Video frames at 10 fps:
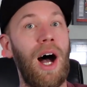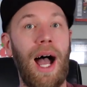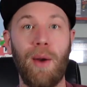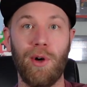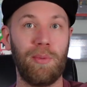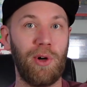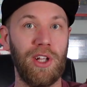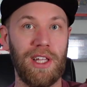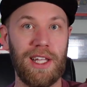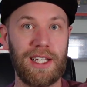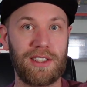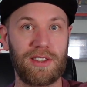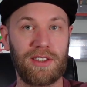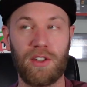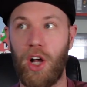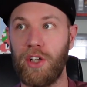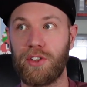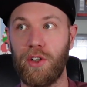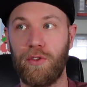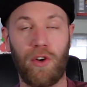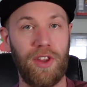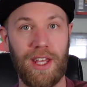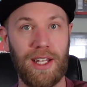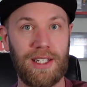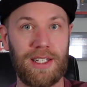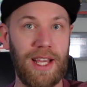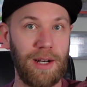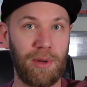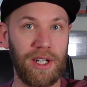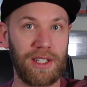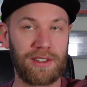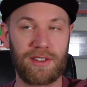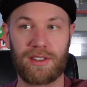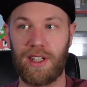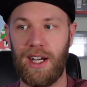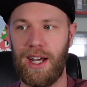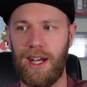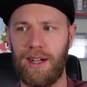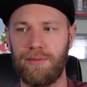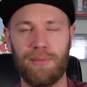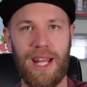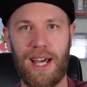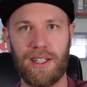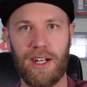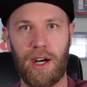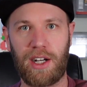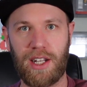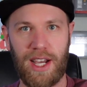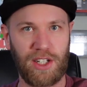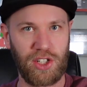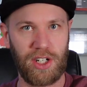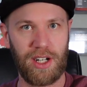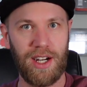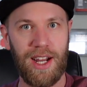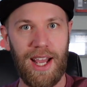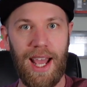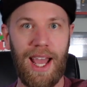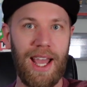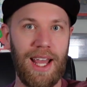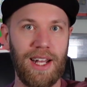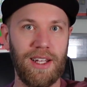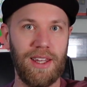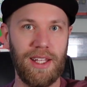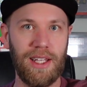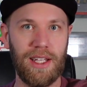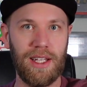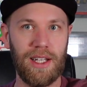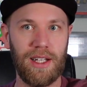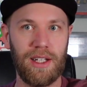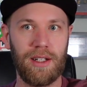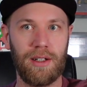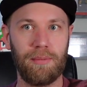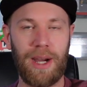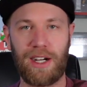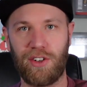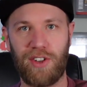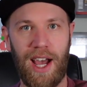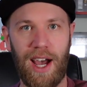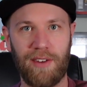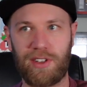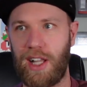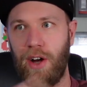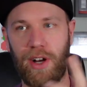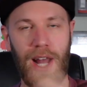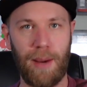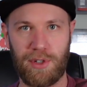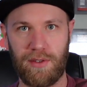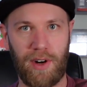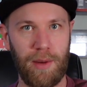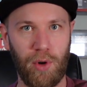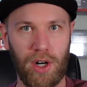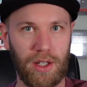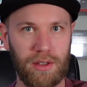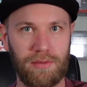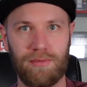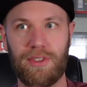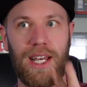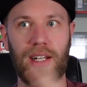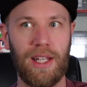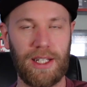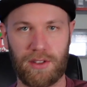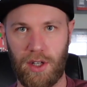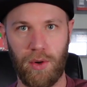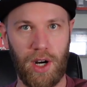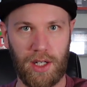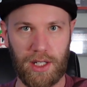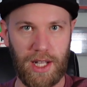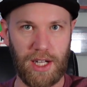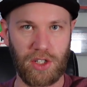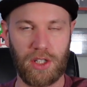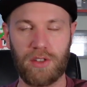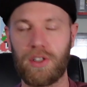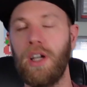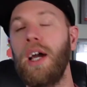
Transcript: I will put links also for the Databricks medallion architecture and the Microsoft Cloud Adoption Framework Data Lake Zone architectures.